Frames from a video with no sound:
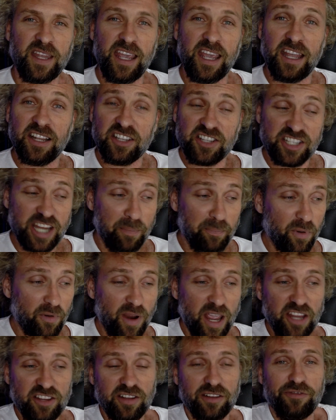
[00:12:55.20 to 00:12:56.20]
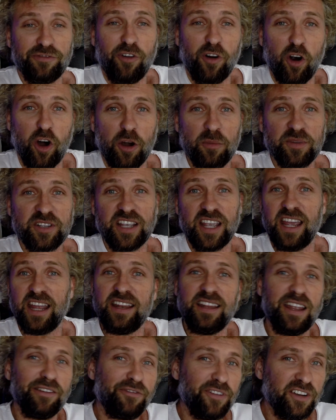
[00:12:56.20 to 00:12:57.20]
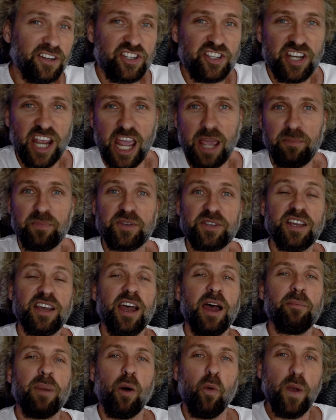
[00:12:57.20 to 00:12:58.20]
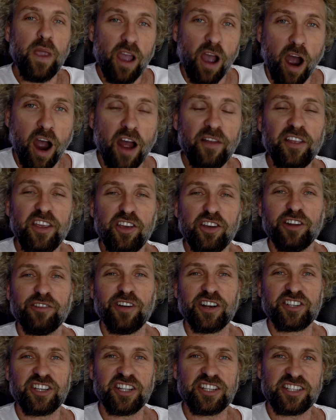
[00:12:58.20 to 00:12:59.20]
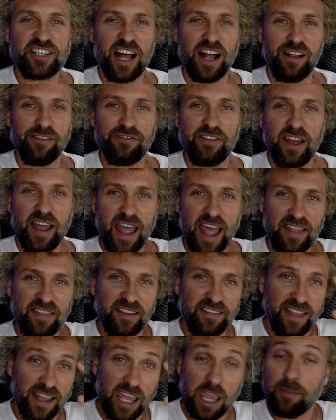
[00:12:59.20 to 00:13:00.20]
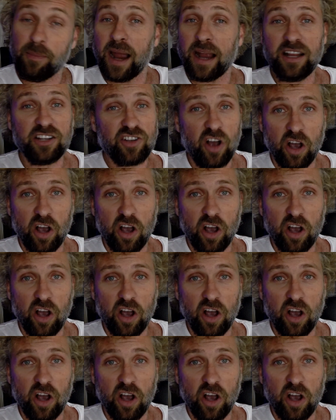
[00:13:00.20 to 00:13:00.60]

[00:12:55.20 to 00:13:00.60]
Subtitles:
In separated forms, in different shapes, but we are the universe itself. And the thinking mind is